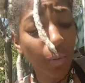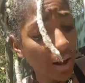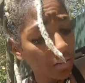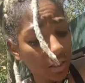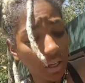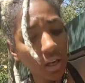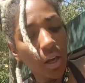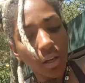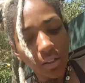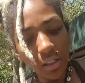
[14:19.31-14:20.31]
Wow,
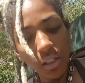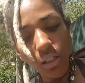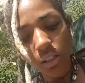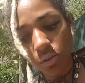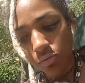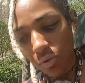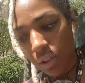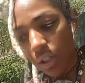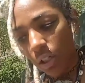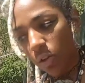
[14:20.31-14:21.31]
Nicki is
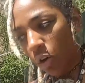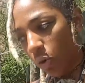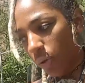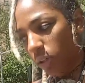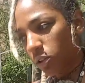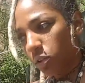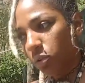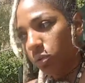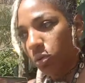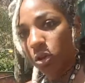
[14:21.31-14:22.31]
really going
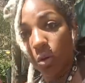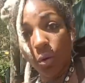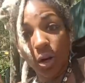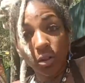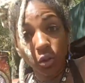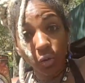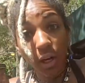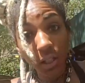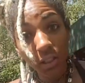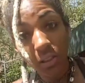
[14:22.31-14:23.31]
to show her true
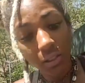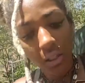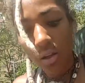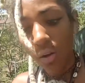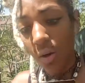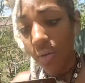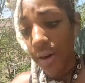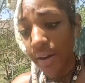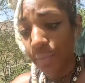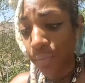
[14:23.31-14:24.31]
colors, all
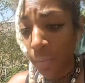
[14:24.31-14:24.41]
right?